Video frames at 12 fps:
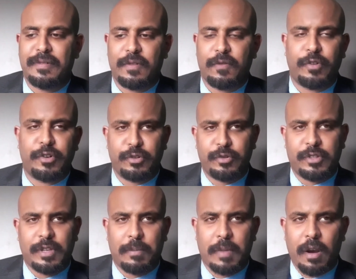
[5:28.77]
reduce
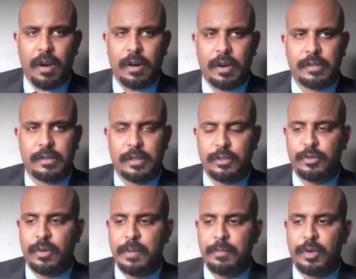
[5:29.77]
Amharas
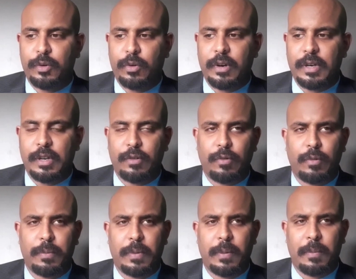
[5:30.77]
into a minority group
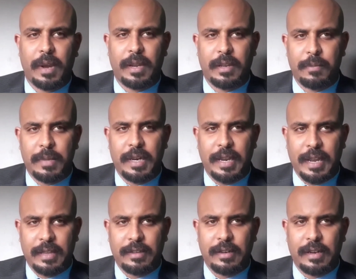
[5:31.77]
by committing
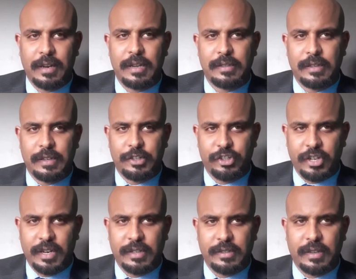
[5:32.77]
ethnic cleansing and
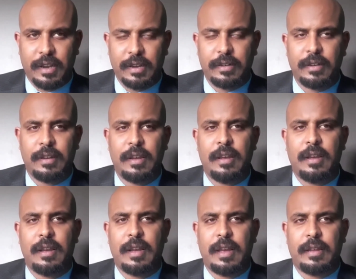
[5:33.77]
genocide
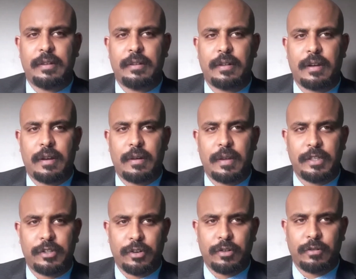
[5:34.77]
and
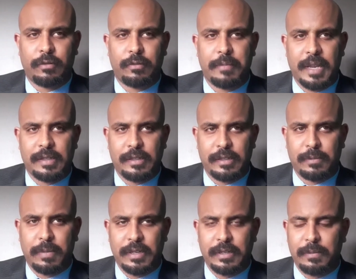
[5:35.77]
internal mass
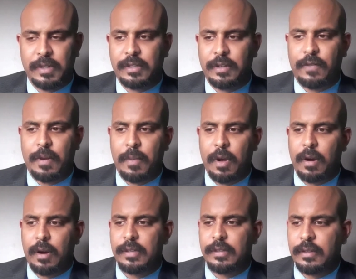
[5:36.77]
displacements of
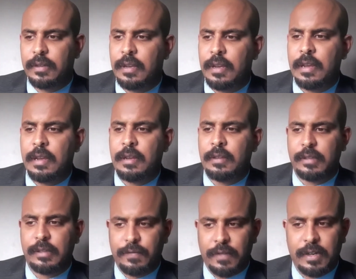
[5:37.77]
Amharas.
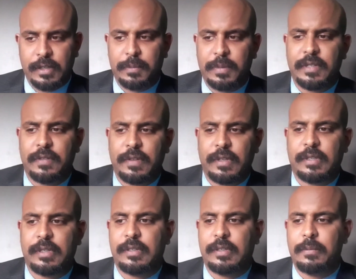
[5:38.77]
This very specific
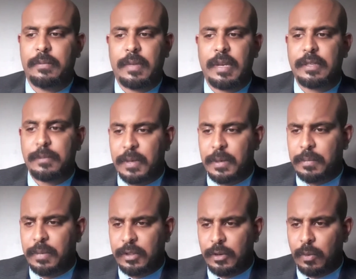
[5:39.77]
system has been
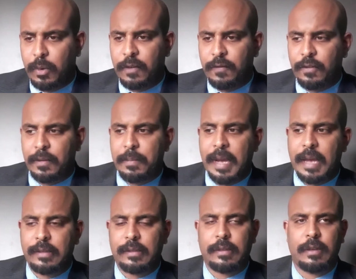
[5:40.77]
put to work for the
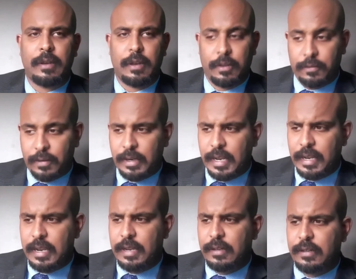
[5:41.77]
past 3
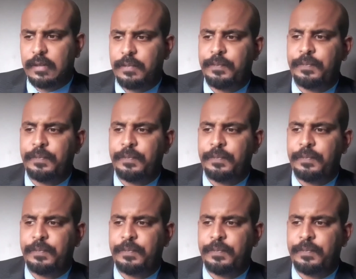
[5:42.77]
decades,